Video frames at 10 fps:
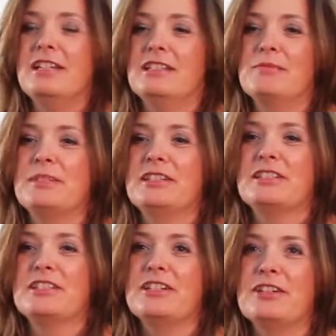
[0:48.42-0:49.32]

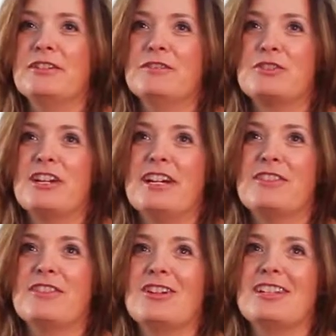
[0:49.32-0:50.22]
aspect of
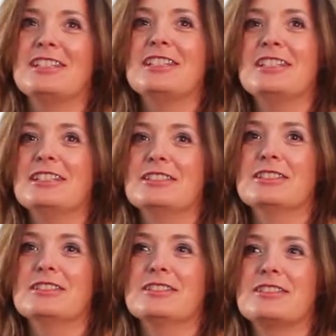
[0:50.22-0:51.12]
triathlon
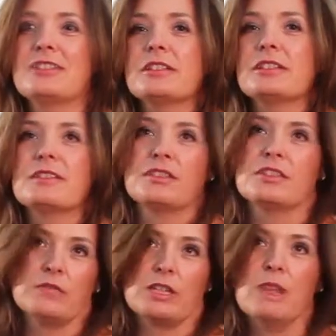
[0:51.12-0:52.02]
is the
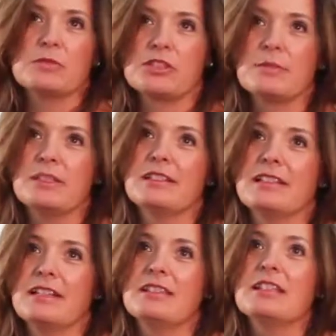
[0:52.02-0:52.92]
sense of accomplishment
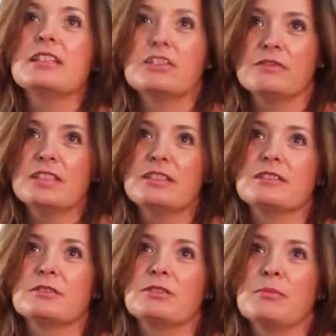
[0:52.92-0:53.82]
at the end of it
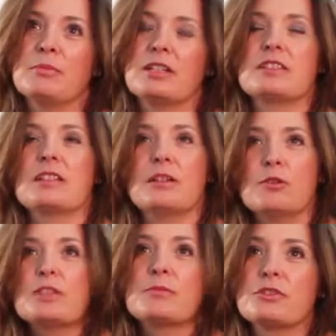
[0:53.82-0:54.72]
um, because I
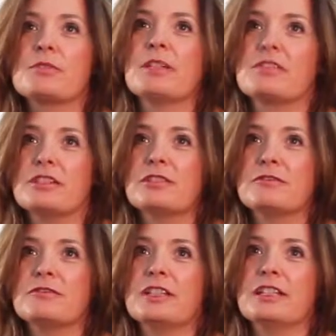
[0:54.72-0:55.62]
always push
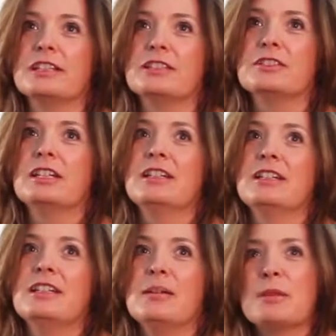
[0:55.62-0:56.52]
myself and
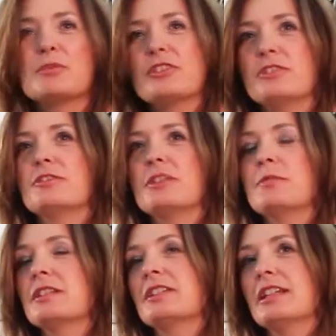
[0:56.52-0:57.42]
I'm able to do
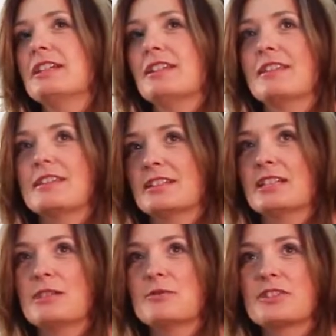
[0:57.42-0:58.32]
something that I didn't think
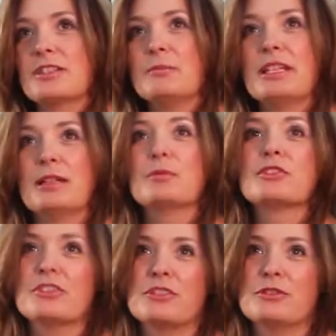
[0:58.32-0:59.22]
that I was going to be able
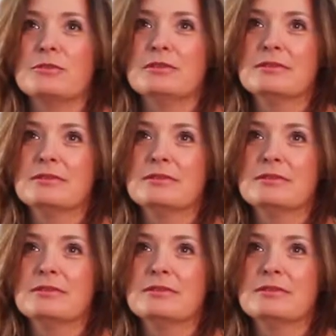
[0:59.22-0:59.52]
to do.